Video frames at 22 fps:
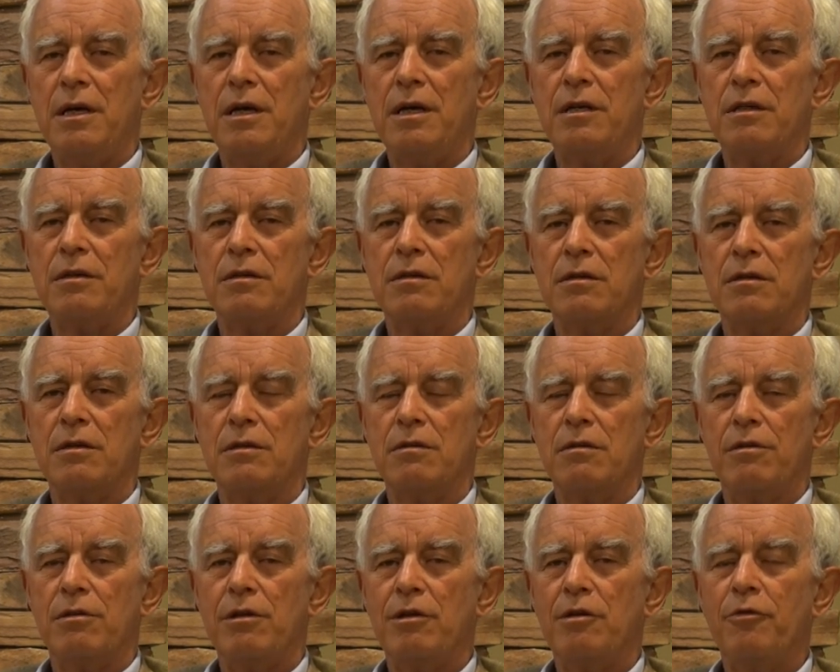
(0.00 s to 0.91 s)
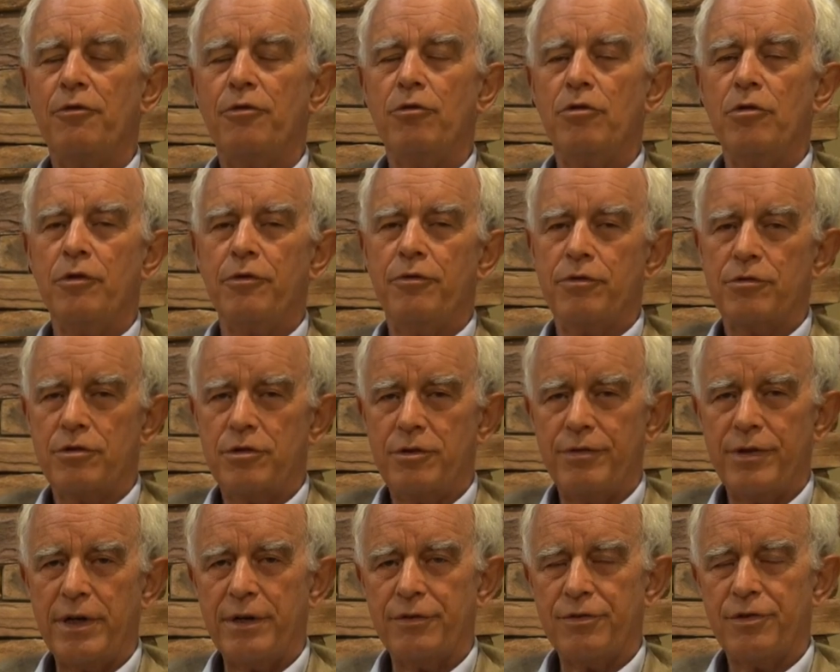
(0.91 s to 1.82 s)
in 344
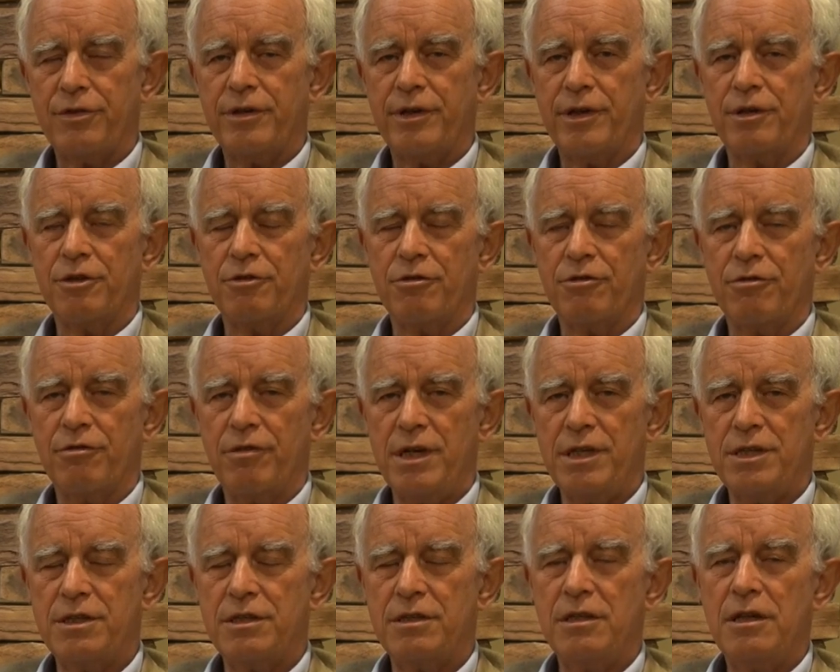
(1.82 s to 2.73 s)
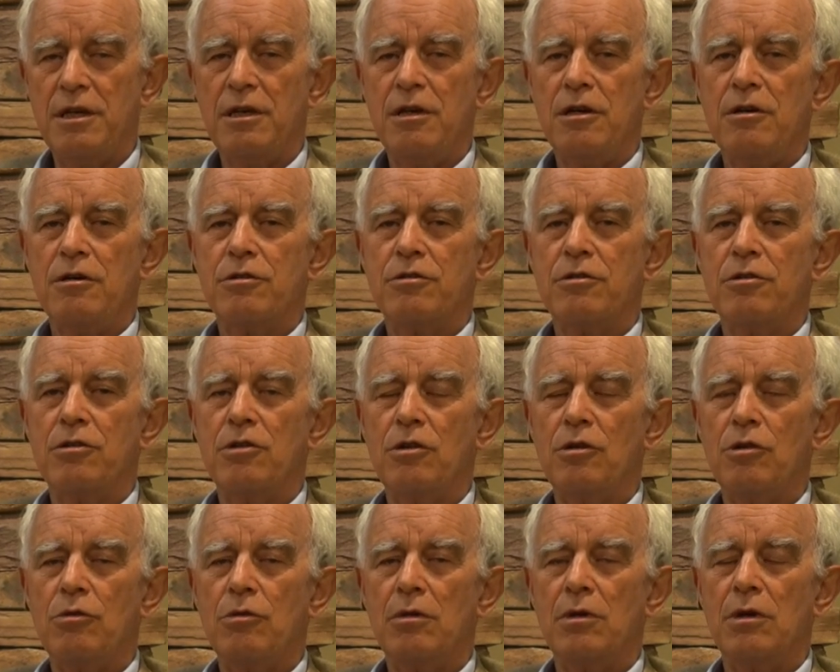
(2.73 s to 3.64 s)
survivors of cardiac arrest to
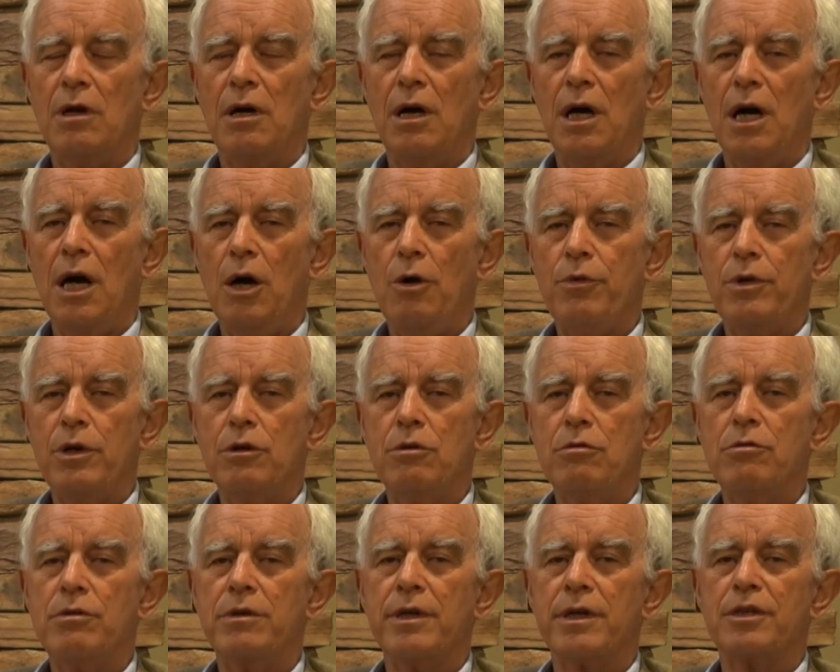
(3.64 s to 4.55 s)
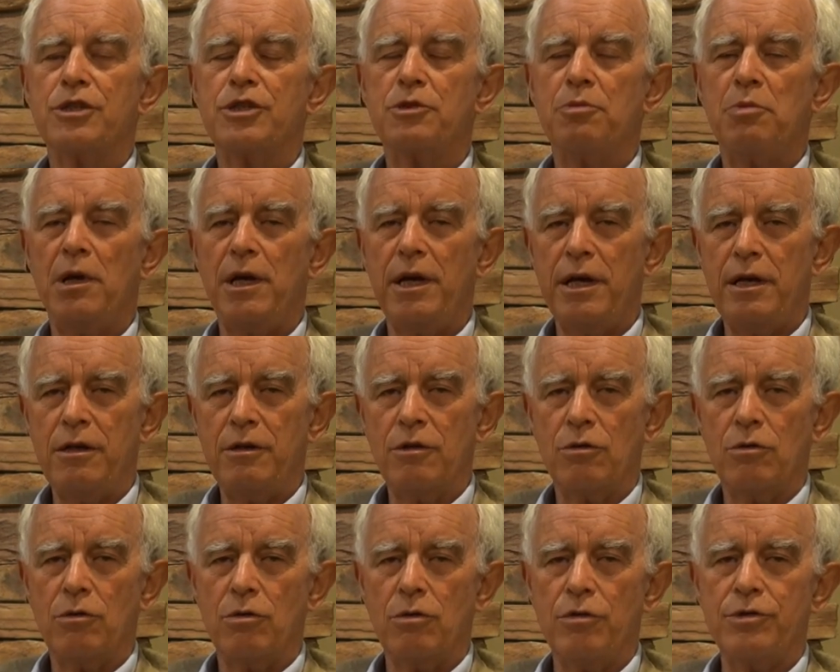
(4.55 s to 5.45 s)
know how we could explain
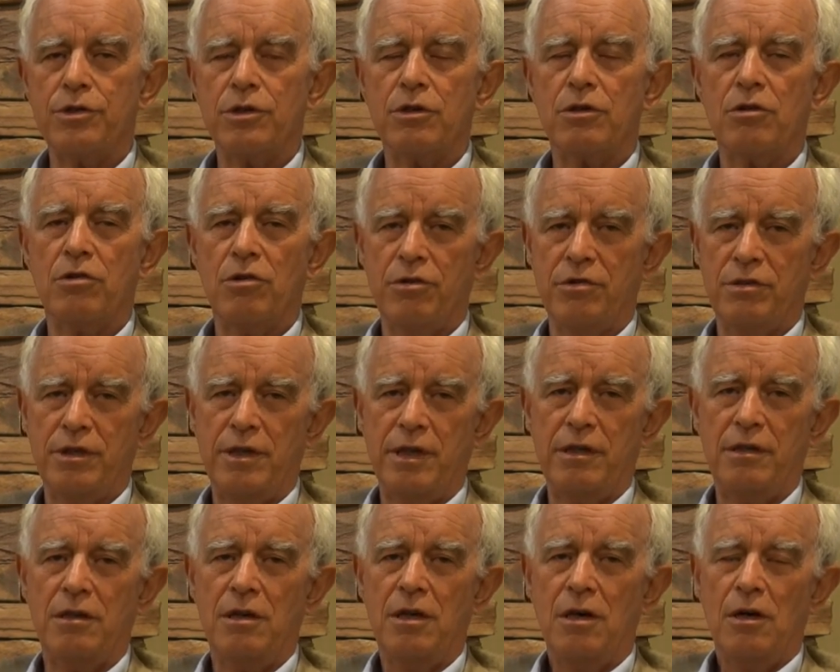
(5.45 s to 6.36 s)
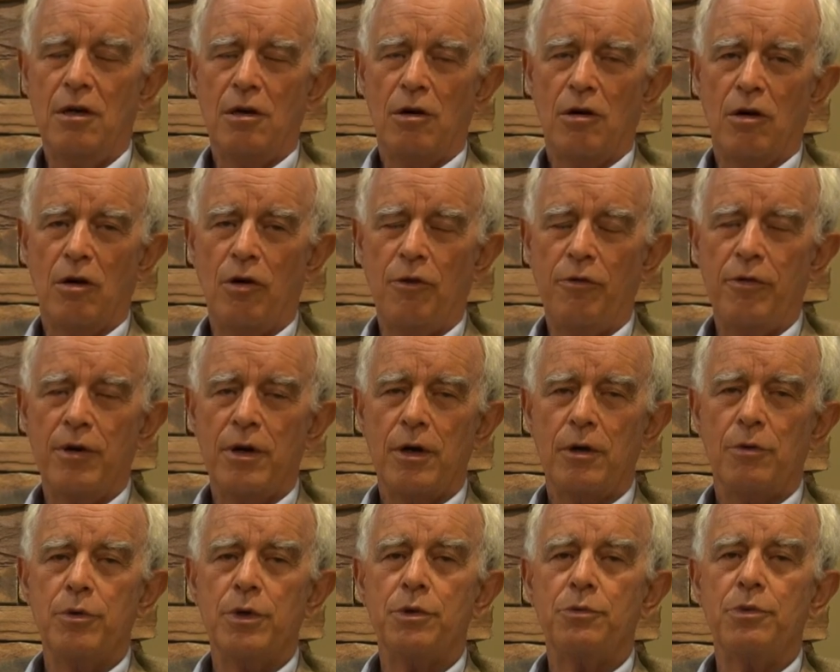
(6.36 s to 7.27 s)
the cause and content of
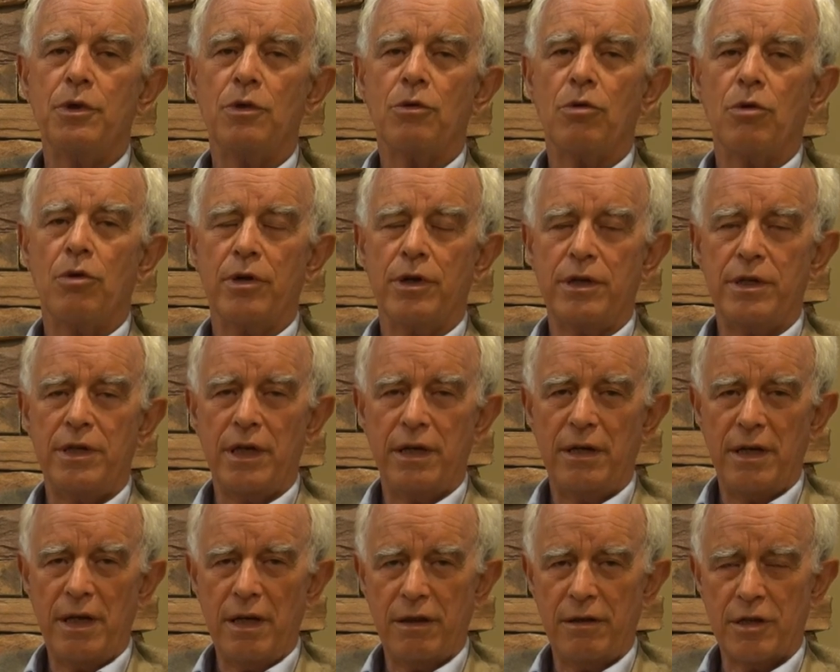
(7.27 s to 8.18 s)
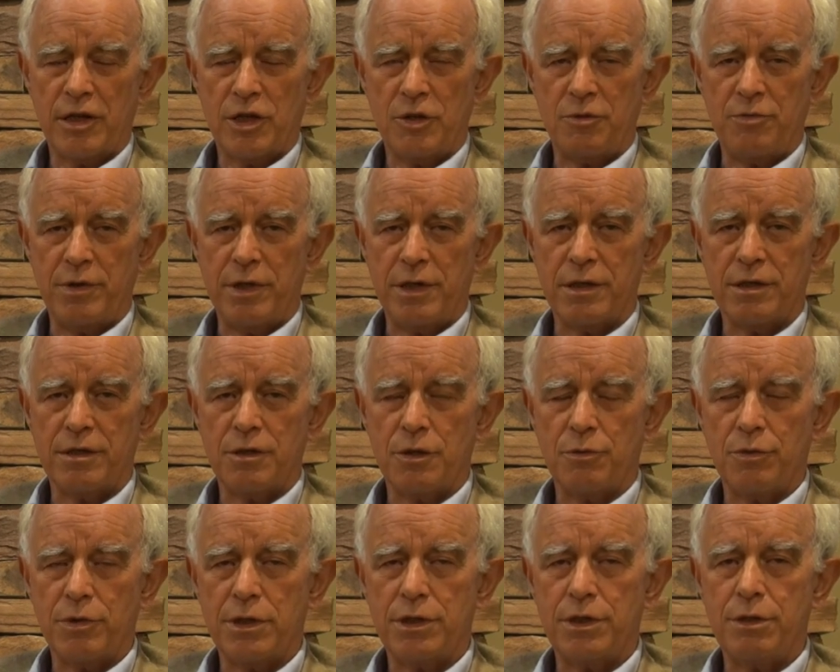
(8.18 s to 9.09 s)
what we call a near-death experience,
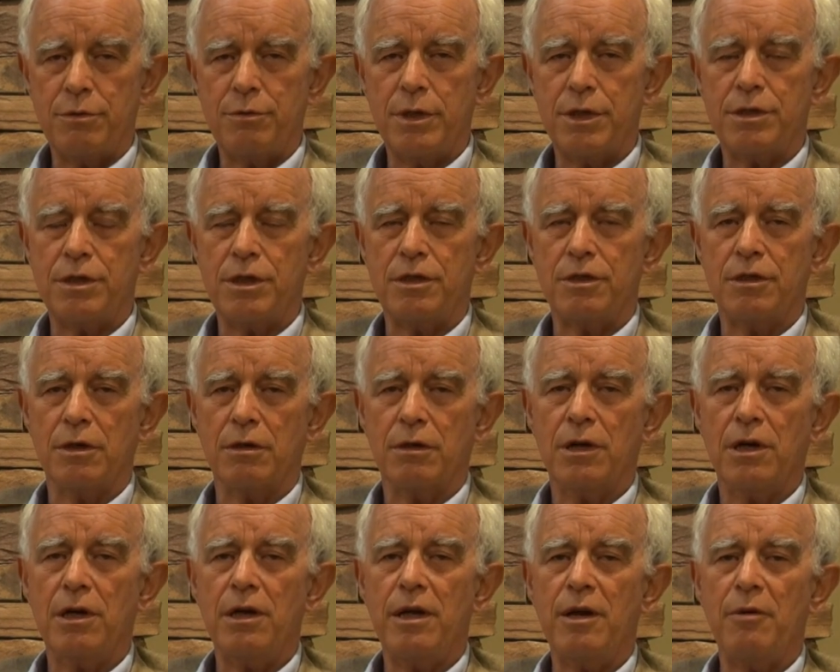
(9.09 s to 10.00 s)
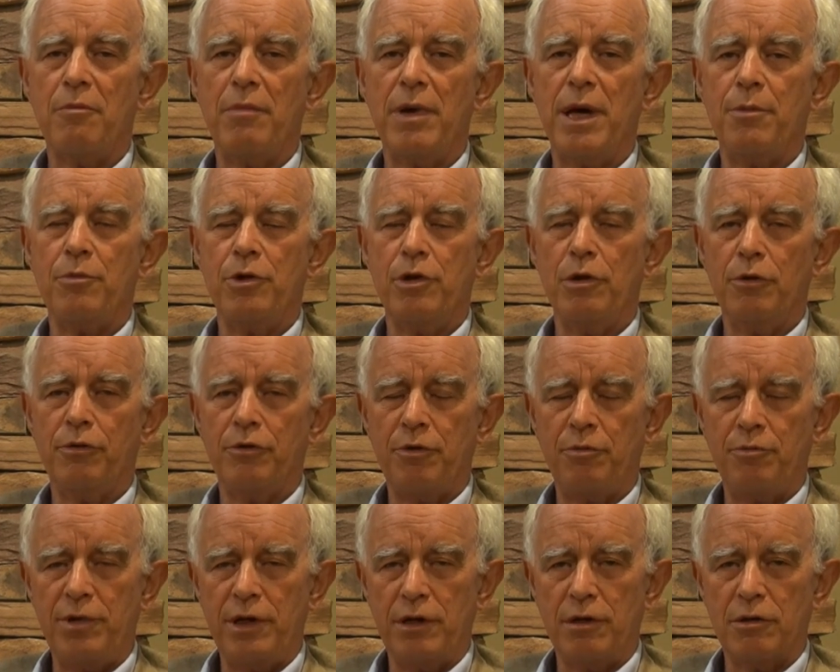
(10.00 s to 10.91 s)
which is a clear memory of
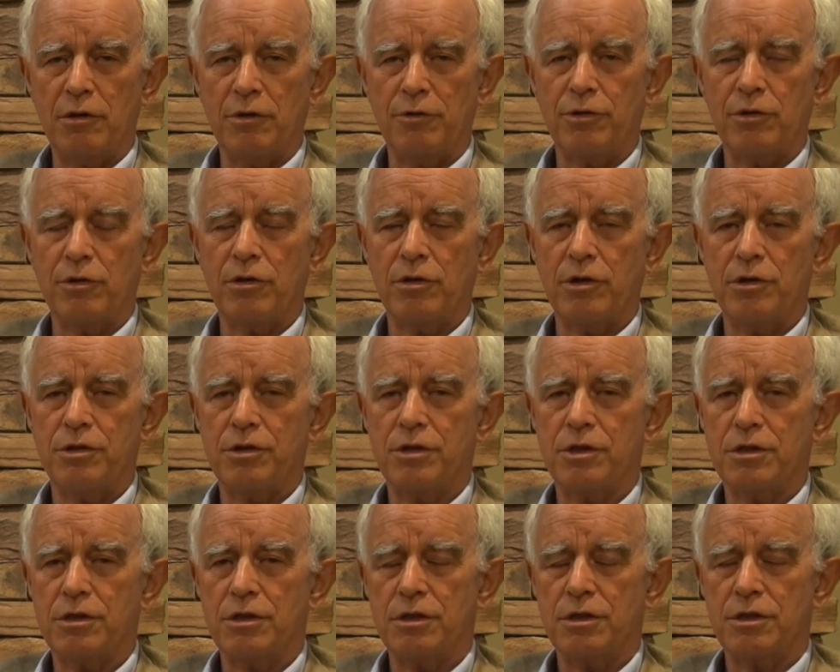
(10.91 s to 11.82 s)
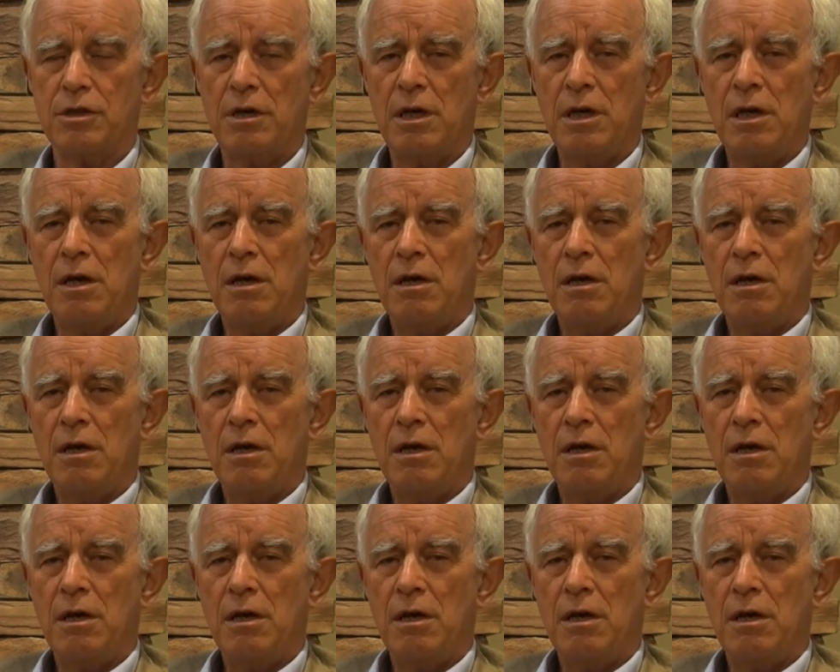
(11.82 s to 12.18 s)
the period of unconsciousness